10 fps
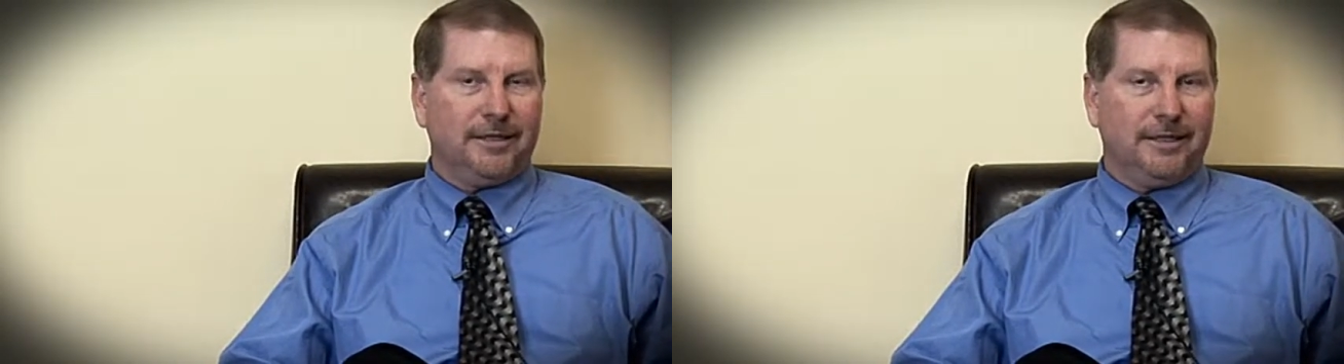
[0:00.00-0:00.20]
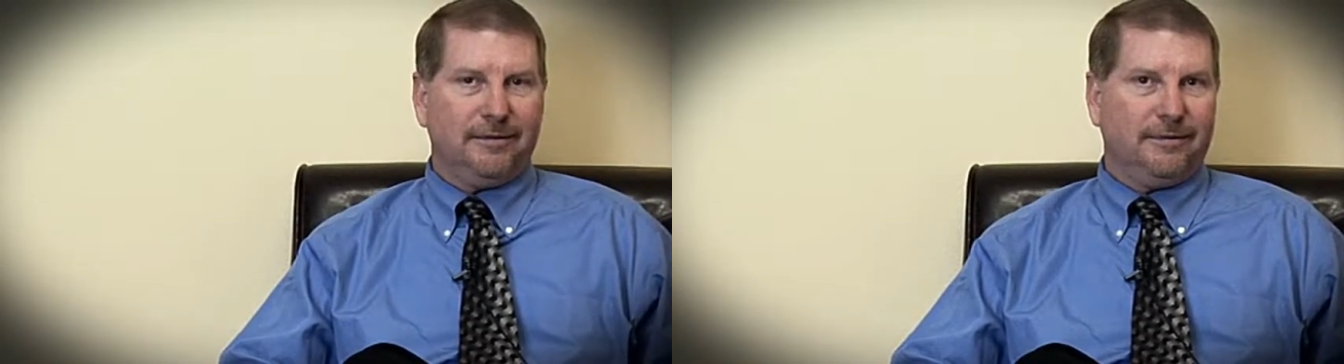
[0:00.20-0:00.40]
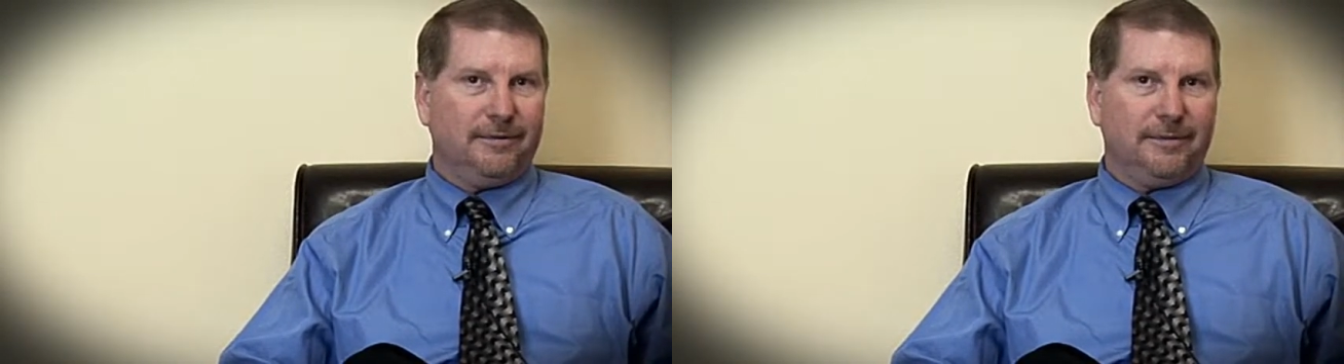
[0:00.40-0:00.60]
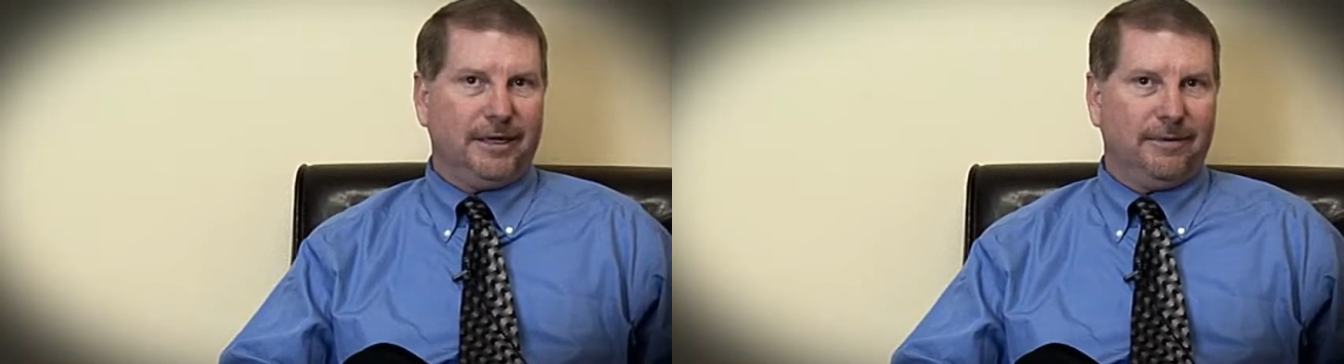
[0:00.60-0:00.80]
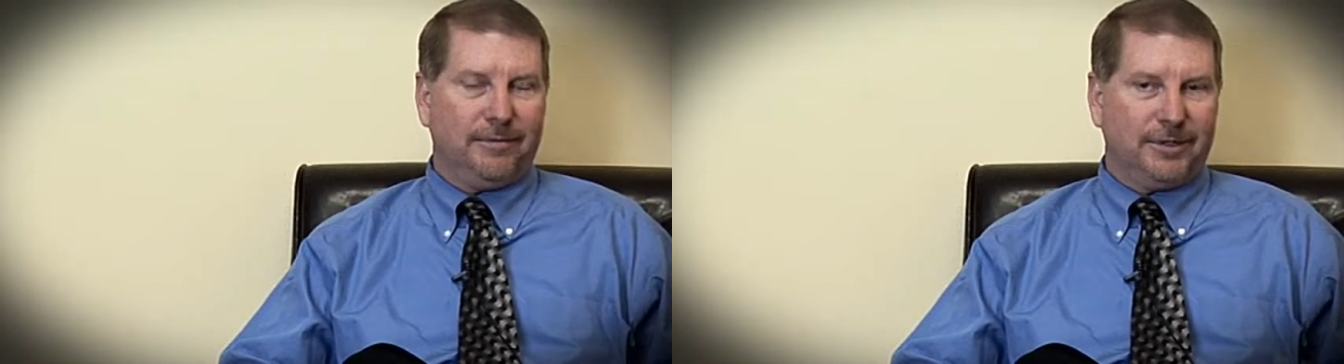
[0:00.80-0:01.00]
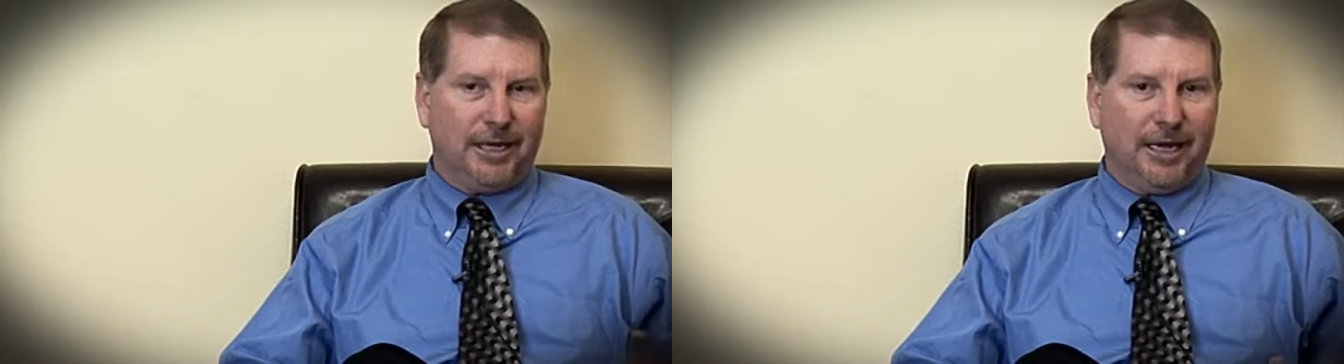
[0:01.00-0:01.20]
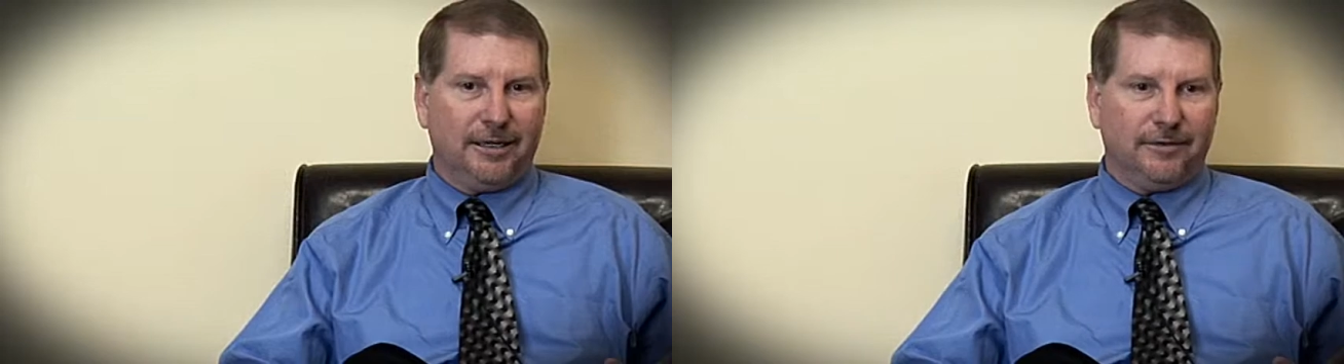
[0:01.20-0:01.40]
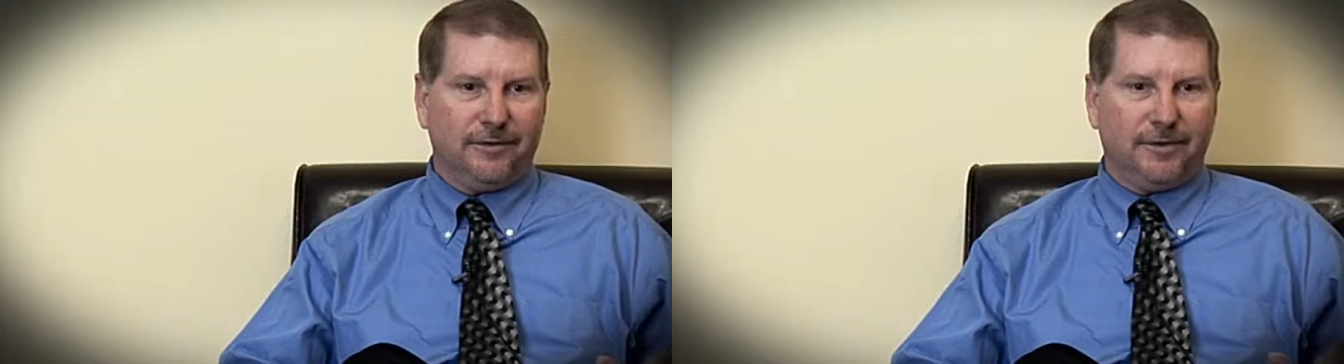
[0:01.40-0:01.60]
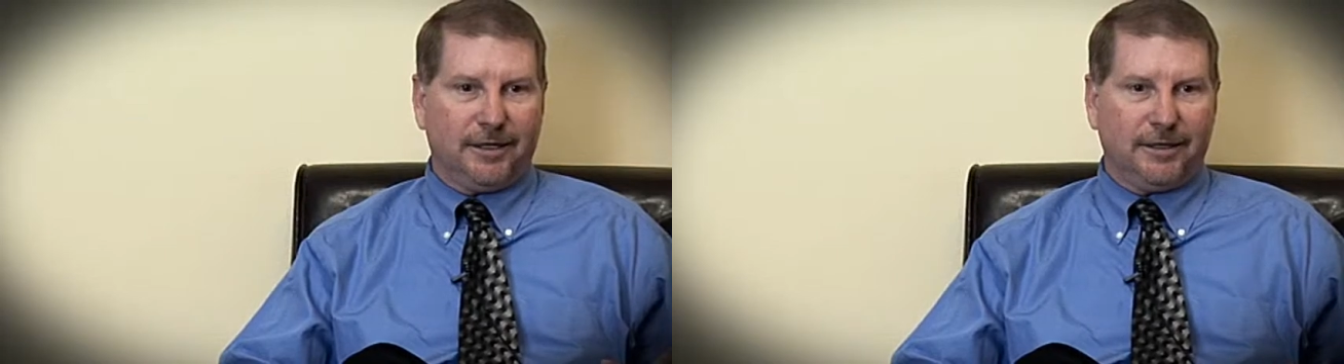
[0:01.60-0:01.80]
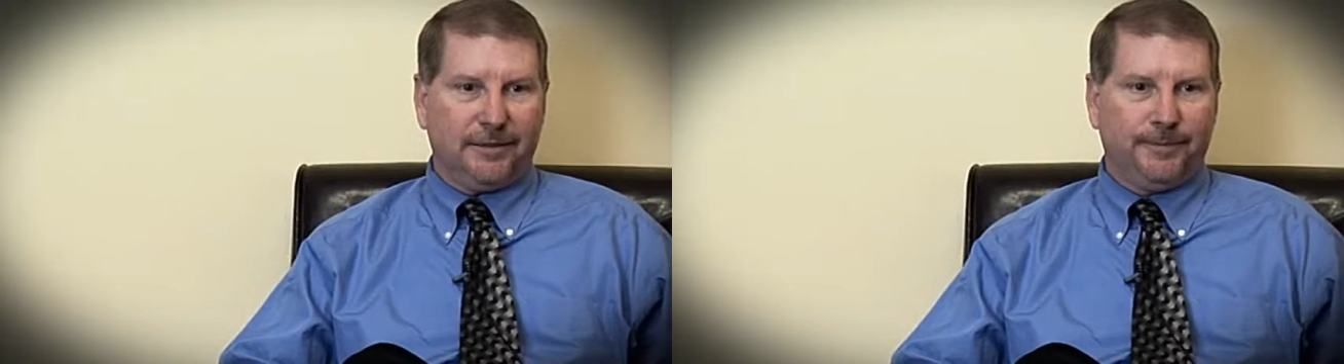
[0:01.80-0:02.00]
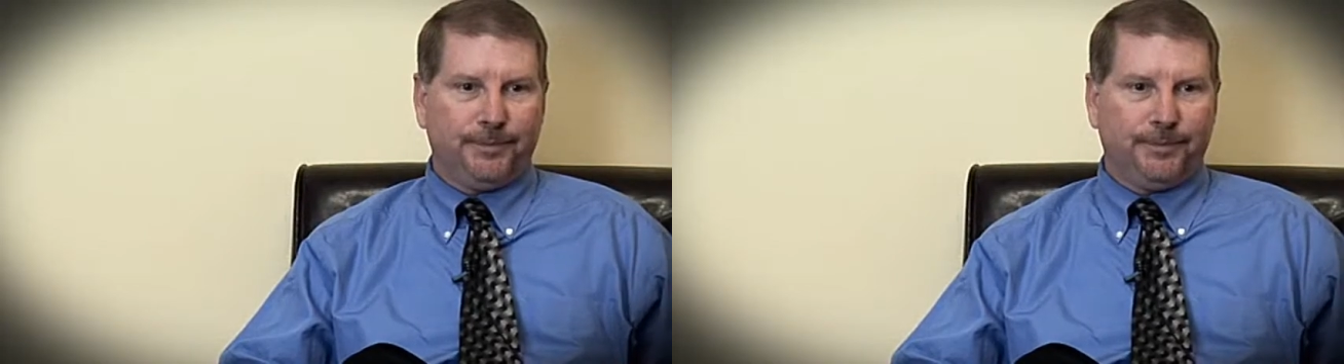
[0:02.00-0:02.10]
He was kind of,